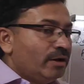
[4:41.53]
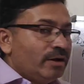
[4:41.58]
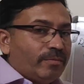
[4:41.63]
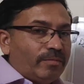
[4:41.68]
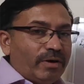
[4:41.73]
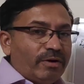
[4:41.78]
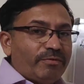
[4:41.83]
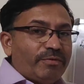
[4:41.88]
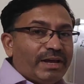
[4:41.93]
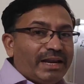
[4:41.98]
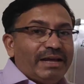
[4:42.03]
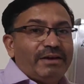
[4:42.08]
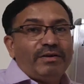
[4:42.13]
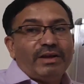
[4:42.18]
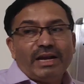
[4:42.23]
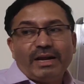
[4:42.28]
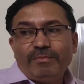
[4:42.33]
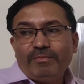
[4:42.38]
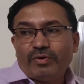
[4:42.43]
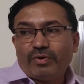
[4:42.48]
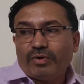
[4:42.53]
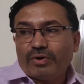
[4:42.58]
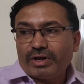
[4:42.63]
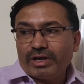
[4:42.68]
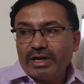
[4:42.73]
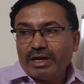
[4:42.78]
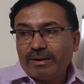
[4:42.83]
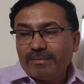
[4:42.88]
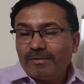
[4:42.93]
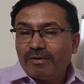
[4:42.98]
But whenever I am
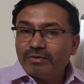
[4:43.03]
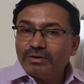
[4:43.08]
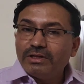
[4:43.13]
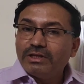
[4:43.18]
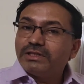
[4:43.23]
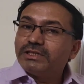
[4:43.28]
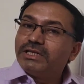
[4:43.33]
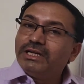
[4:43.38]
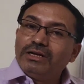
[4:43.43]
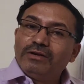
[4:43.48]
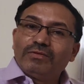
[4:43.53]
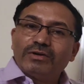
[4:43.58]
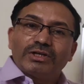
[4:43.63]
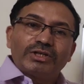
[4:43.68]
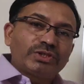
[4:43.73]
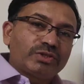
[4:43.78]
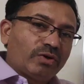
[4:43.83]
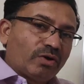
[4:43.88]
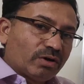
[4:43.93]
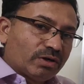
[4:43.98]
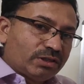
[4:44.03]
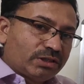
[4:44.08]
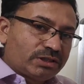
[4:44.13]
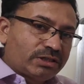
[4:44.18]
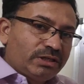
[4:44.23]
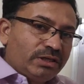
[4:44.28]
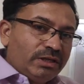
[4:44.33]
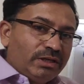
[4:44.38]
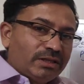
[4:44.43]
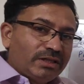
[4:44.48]
talking about the silver
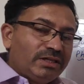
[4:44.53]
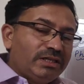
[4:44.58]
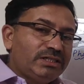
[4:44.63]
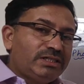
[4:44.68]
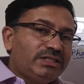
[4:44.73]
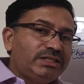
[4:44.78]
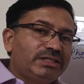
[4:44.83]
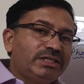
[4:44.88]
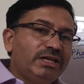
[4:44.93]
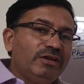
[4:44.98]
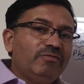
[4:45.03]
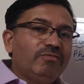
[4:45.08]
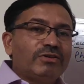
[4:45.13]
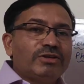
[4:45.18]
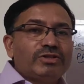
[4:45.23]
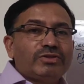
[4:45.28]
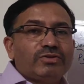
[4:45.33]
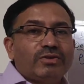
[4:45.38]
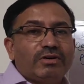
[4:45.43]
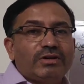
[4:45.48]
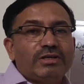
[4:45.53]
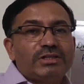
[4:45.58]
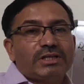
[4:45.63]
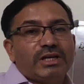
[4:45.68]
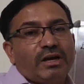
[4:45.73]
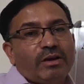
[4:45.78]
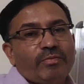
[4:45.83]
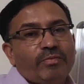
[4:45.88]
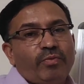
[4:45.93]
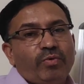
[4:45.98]
salts, these silver salts
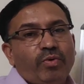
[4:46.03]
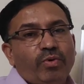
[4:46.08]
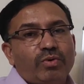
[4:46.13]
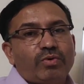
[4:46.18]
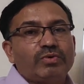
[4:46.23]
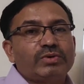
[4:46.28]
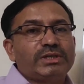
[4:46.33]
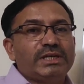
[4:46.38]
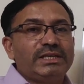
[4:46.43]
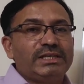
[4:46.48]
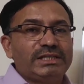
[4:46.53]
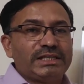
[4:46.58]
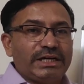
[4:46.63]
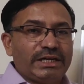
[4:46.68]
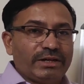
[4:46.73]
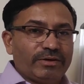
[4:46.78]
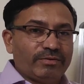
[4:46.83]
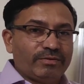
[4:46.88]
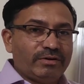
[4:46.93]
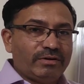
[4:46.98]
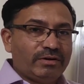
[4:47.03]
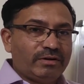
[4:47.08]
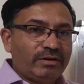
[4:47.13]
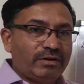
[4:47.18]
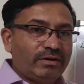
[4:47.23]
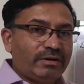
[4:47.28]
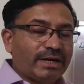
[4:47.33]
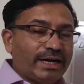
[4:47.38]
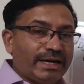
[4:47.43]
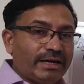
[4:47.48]
are photosensitive.
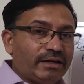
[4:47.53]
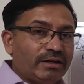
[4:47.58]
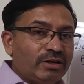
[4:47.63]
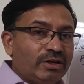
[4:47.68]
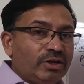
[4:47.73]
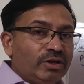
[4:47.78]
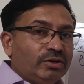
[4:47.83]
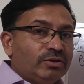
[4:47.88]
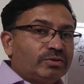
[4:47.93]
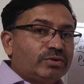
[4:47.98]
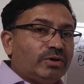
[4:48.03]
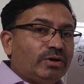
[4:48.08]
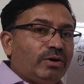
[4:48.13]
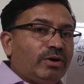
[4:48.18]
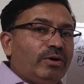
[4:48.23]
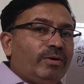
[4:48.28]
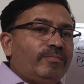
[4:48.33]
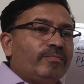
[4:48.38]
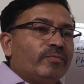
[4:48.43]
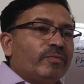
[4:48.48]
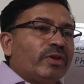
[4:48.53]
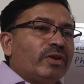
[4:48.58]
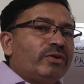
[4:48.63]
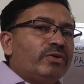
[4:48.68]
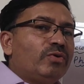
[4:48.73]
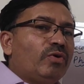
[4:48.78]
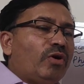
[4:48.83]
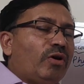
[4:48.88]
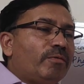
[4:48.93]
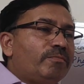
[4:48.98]
Right. So
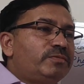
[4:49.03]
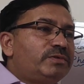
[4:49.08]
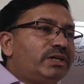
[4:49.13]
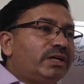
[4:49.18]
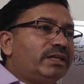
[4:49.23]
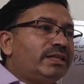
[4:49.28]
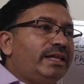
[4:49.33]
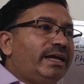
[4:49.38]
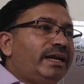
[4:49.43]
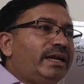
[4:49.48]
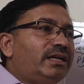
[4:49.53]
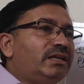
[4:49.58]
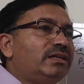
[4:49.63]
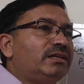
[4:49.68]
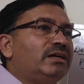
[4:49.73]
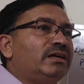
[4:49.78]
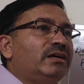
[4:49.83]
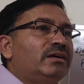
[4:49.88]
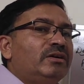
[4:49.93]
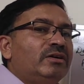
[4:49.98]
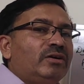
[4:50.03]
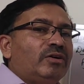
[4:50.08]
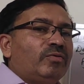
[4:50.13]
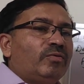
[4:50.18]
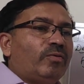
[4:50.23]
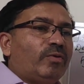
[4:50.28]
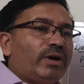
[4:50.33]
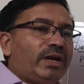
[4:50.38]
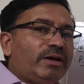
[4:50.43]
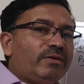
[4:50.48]
you observe that
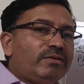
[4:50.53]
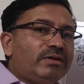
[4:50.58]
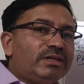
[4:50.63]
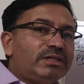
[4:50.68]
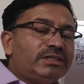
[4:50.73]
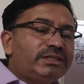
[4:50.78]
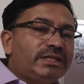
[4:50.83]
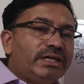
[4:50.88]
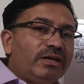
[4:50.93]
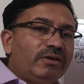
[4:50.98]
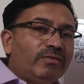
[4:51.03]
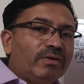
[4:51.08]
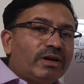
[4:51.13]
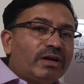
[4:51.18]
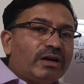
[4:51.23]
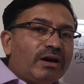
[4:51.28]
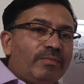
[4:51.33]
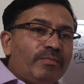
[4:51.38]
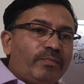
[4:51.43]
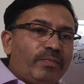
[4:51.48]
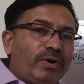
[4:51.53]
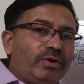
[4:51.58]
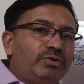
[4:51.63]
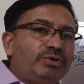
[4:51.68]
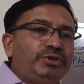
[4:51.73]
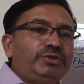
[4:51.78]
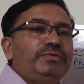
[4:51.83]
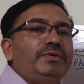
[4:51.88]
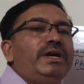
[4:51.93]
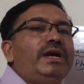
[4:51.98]
whatever silver
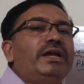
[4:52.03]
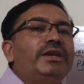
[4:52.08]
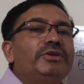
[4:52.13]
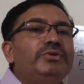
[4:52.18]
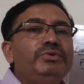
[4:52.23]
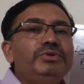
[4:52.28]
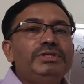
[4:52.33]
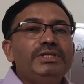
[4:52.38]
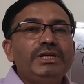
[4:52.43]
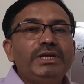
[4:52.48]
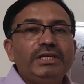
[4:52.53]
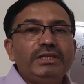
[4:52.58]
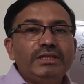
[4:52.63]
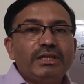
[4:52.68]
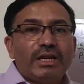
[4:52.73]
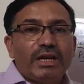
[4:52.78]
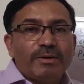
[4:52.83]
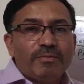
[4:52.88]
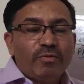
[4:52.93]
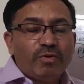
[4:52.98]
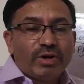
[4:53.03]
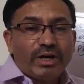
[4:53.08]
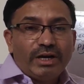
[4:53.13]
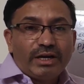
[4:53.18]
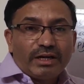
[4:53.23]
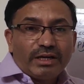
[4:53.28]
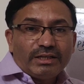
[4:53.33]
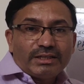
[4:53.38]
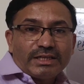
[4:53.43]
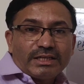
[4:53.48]
compounds we are using in the
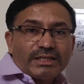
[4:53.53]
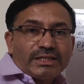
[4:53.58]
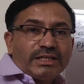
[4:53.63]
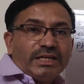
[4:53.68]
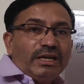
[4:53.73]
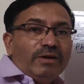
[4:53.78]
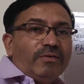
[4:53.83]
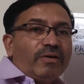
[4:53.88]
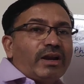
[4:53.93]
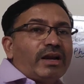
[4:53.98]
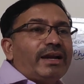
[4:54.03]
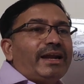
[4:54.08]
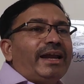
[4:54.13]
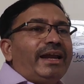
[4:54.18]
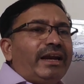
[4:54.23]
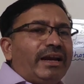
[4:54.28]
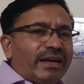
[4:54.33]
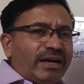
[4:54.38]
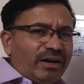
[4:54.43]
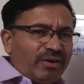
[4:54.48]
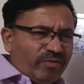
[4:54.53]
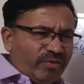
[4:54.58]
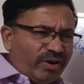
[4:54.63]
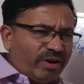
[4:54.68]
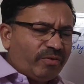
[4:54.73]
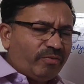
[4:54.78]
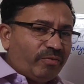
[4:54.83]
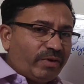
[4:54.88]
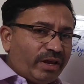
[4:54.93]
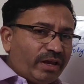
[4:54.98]
laboratory, say silver nitrate,
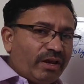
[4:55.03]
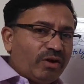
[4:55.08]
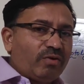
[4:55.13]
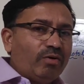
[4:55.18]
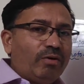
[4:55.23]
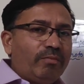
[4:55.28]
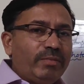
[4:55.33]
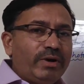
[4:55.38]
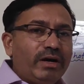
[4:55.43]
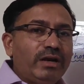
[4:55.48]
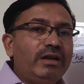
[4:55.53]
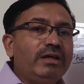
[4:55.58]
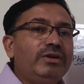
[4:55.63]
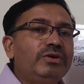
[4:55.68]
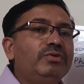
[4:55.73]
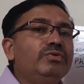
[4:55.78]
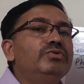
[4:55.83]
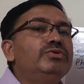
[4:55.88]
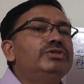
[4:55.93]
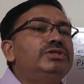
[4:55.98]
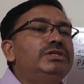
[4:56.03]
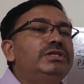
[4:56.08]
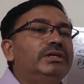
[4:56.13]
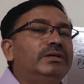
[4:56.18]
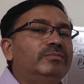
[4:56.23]
one very commonly used